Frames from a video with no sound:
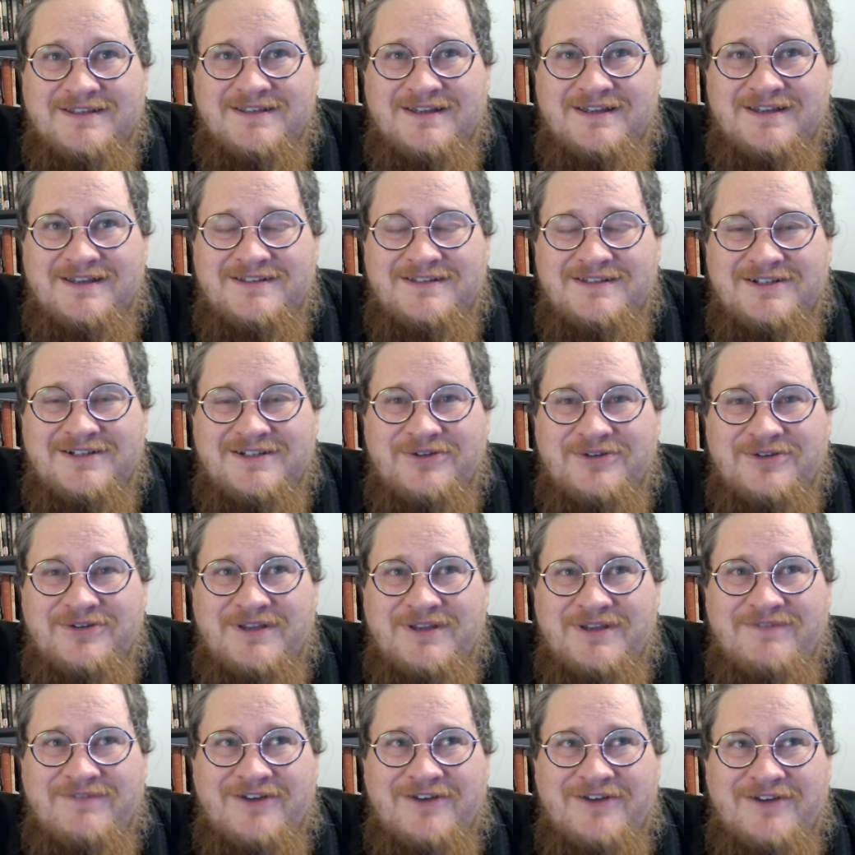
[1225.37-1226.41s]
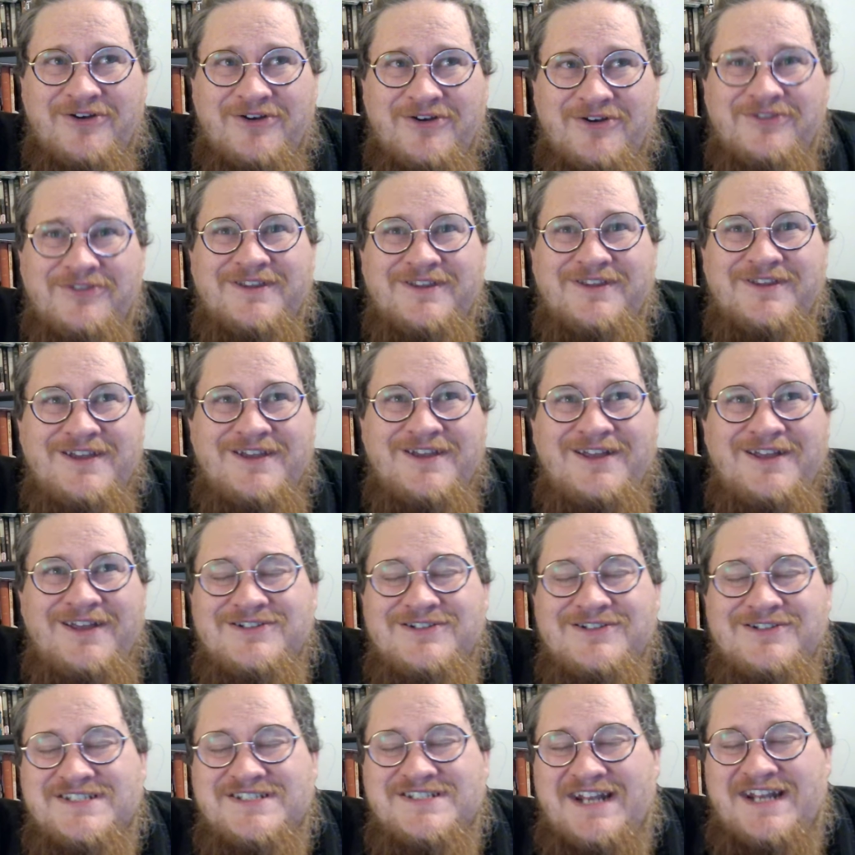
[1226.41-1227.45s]
He found
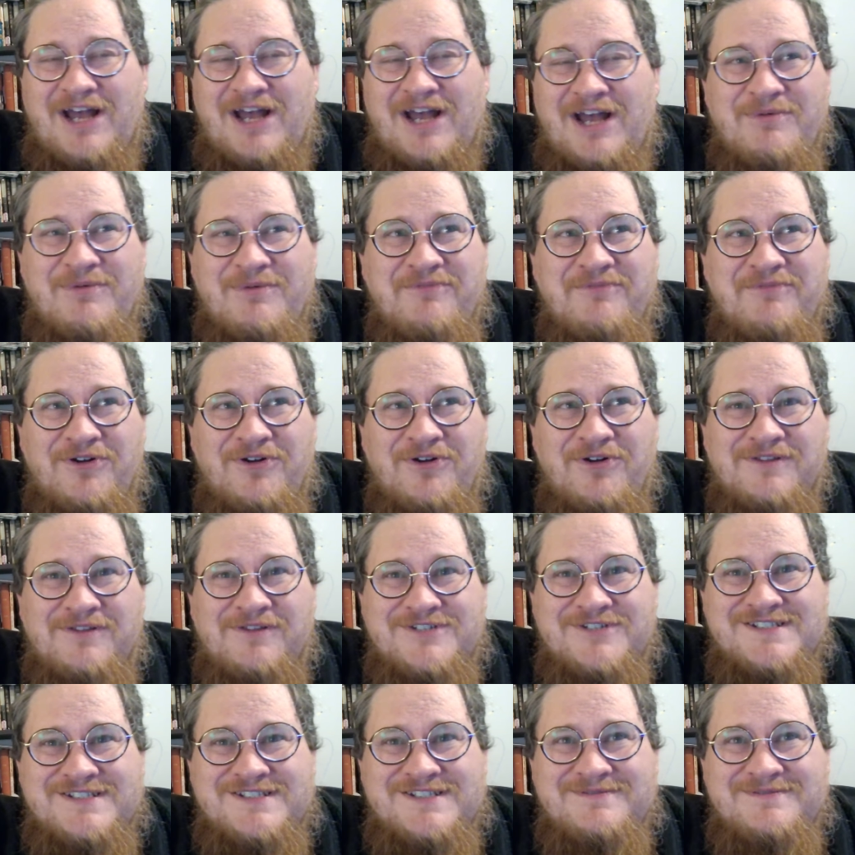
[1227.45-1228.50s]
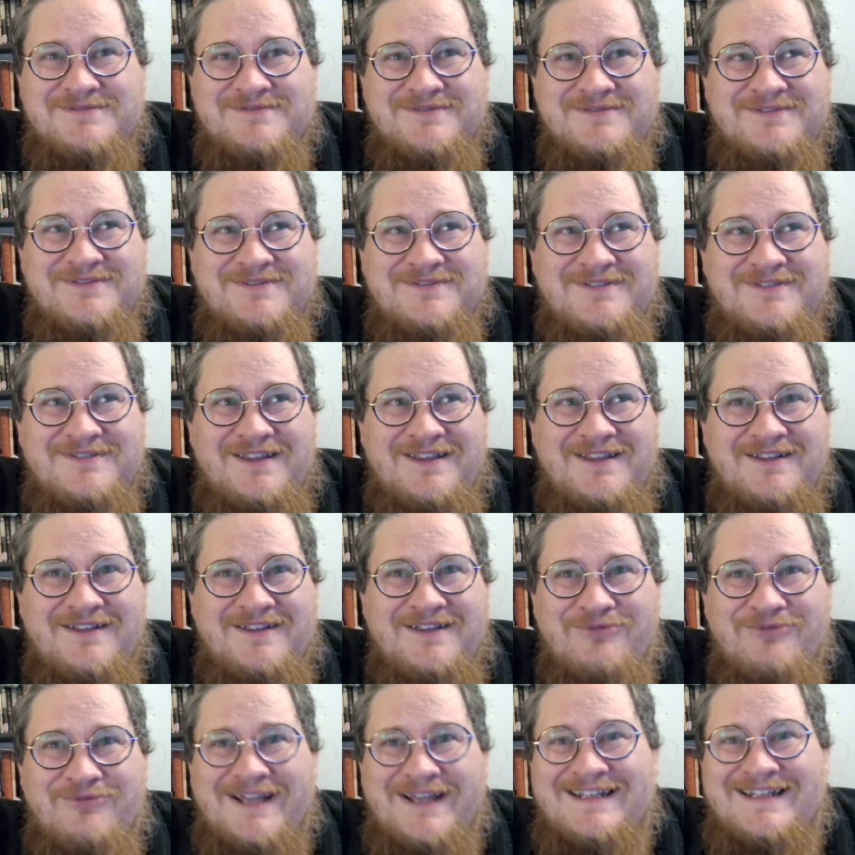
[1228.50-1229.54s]
just an album full of just
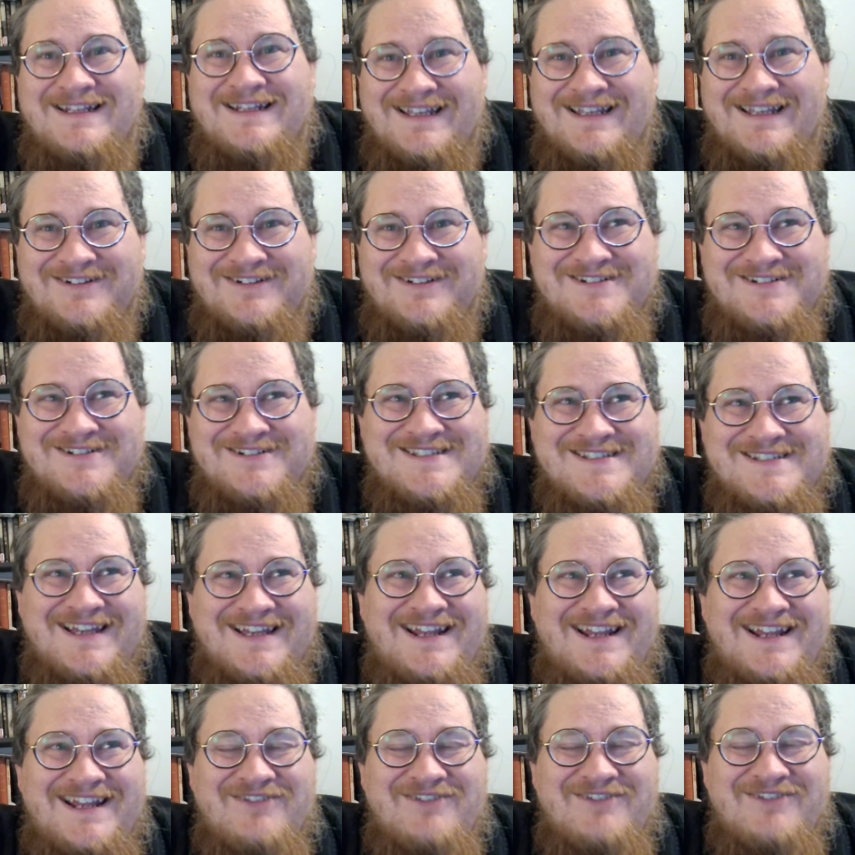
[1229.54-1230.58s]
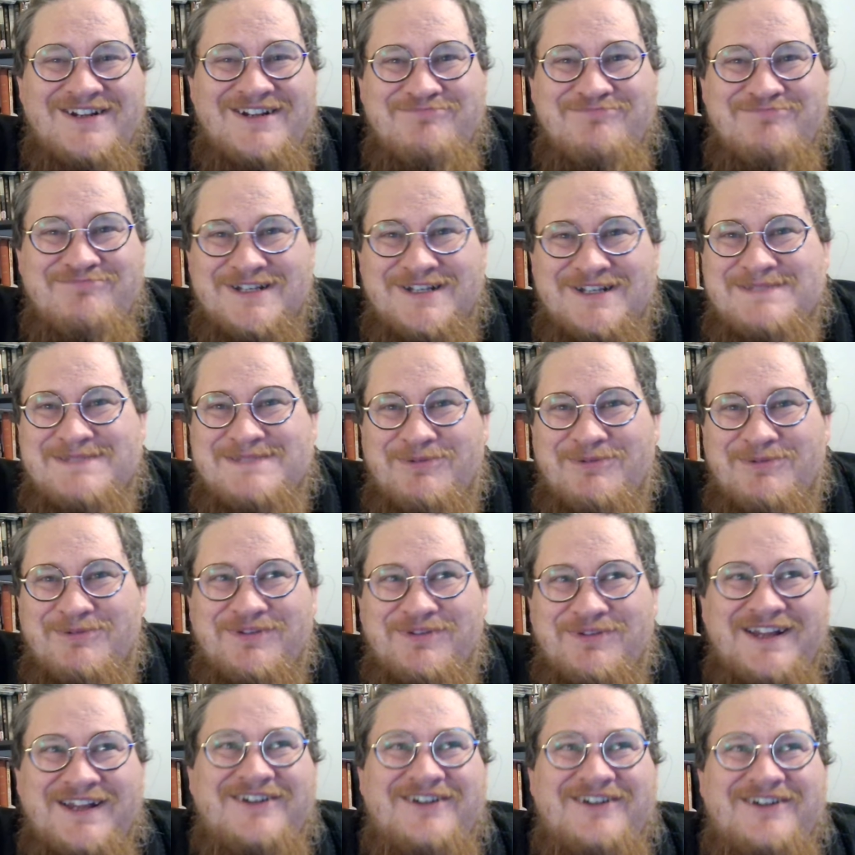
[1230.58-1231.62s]
regulators and every principal
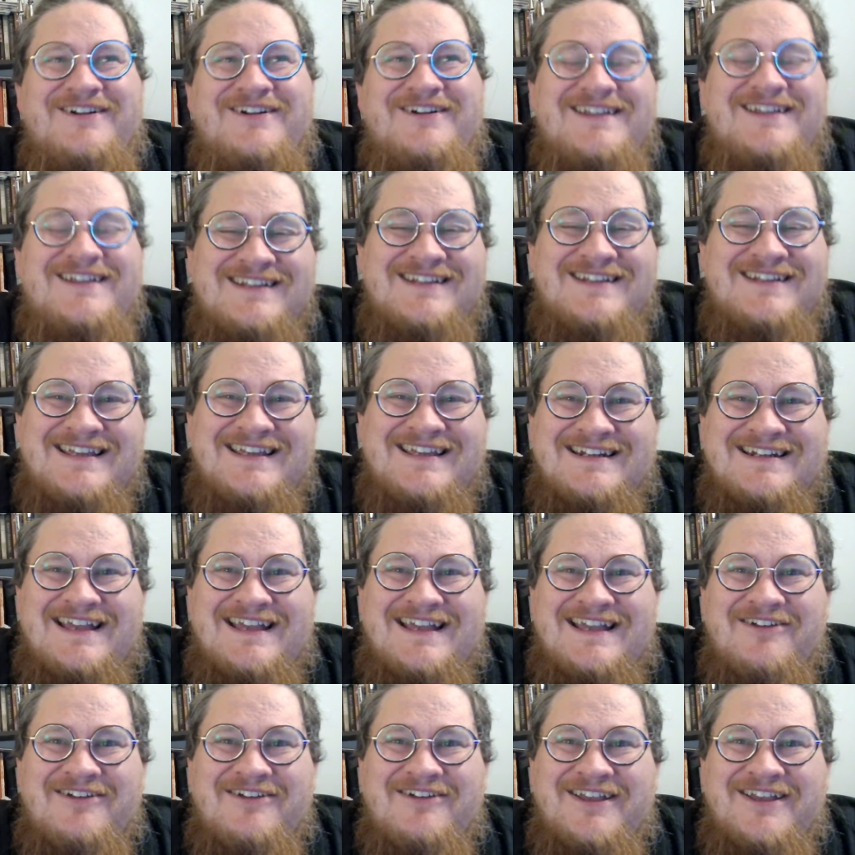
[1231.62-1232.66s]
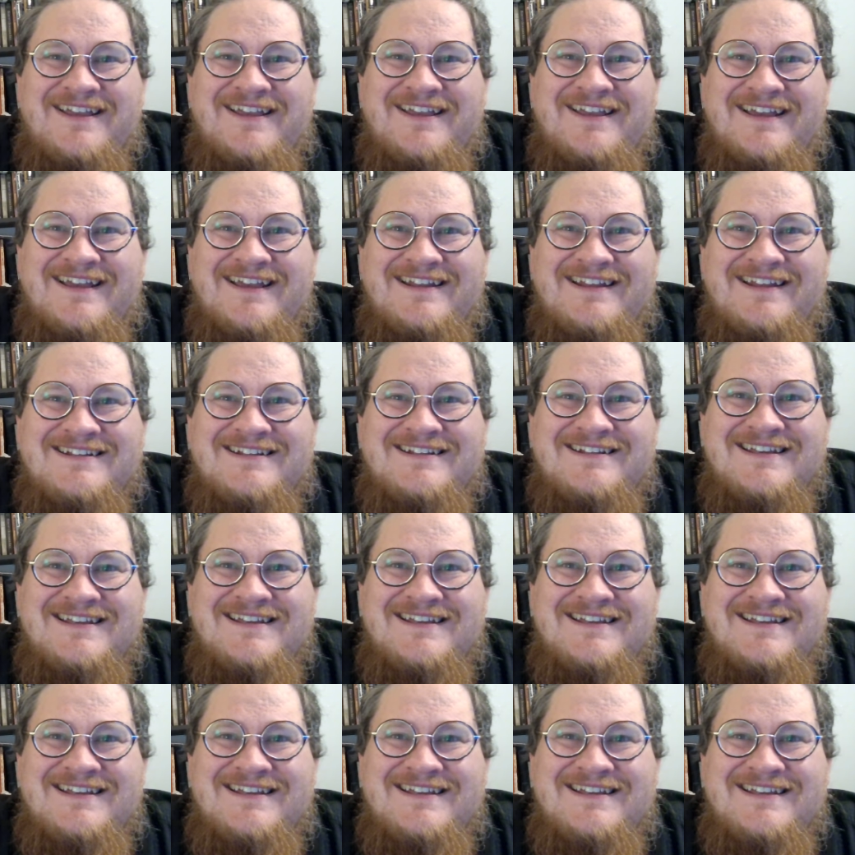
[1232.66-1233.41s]
player in Lincoln County, and